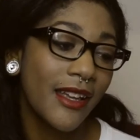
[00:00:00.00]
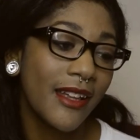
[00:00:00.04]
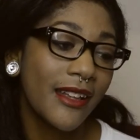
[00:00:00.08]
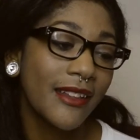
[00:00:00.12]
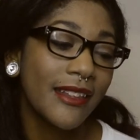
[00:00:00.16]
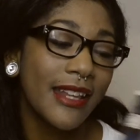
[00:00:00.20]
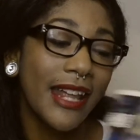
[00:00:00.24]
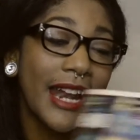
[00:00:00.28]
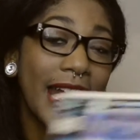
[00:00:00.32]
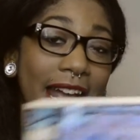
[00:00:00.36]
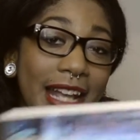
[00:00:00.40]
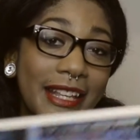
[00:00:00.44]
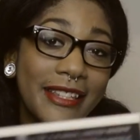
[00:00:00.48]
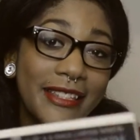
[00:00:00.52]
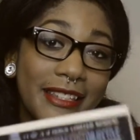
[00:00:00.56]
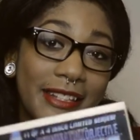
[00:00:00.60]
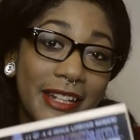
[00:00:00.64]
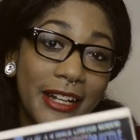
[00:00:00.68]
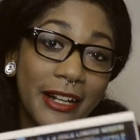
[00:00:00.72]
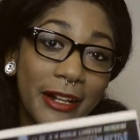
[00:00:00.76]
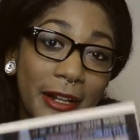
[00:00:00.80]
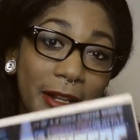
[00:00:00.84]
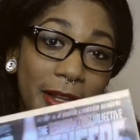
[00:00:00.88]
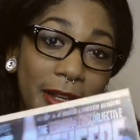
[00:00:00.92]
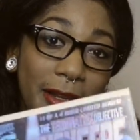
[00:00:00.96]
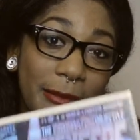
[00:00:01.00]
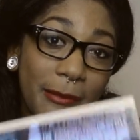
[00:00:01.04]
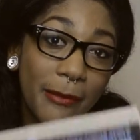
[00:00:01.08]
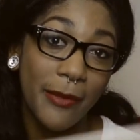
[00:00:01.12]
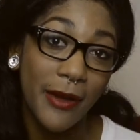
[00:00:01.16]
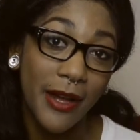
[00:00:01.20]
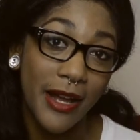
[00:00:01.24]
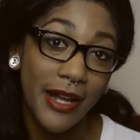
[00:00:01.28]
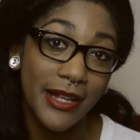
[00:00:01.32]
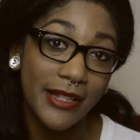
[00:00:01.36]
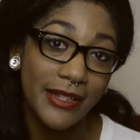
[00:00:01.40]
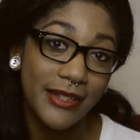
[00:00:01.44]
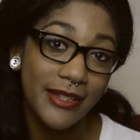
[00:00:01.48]
that I accidentally
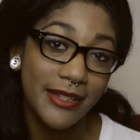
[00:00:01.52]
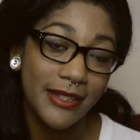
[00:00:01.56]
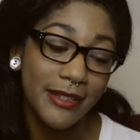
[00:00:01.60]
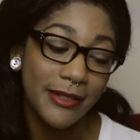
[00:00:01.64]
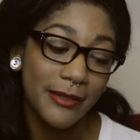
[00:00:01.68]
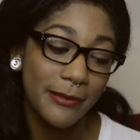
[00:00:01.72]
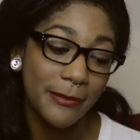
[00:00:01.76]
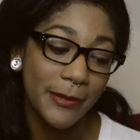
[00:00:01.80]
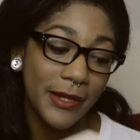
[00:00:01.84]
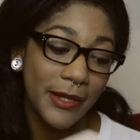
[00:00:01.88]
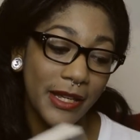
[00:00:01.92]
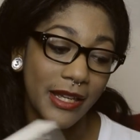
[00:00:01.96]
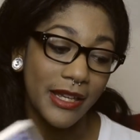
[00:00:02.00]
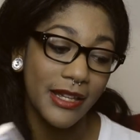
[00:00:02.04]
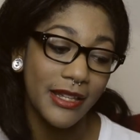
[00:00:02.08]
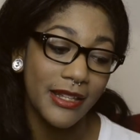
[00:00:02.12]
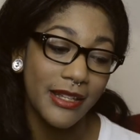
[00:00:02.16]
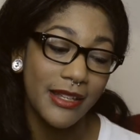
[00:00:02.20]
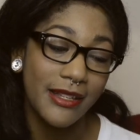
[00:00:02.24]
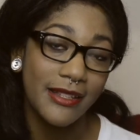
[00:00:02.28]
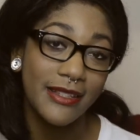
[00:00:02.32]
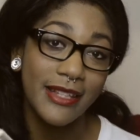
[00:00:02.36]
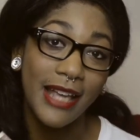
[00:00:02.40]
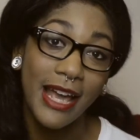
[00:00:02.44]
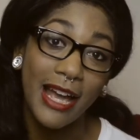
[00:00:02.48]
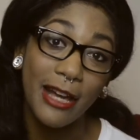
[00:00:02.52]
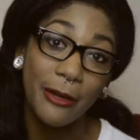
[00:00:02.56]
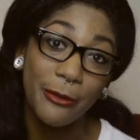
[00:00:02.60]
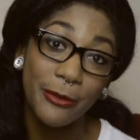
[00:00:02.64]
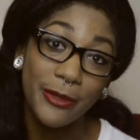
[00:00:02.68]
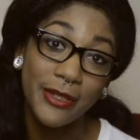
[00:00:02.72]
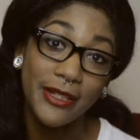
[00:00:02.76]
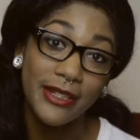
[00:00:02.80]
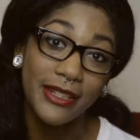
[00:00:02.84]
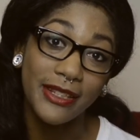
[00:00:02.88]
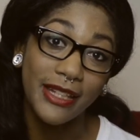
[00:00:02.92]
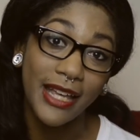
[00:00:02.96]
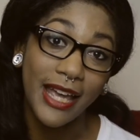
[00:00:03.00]
bought because I
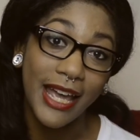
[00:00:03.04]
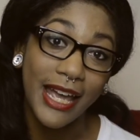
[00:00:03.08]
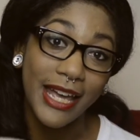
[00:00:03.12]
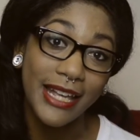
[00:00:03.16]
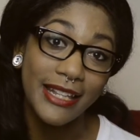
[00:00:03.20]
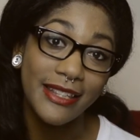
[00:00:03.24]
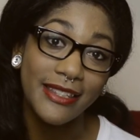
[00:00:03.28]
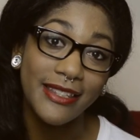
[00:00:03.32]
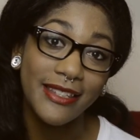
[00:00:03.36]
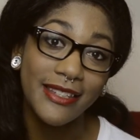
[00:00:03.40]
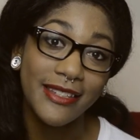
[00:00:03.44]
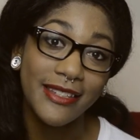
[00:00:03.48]
was at